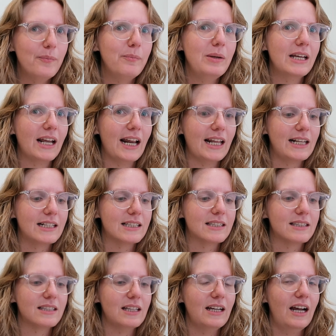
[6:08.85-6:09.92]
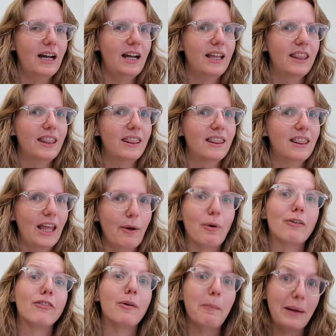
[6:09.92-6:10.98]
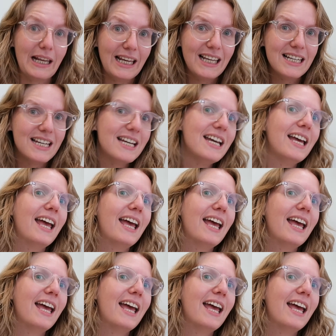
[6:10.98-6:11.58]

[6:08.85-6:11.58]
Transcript: because they were for me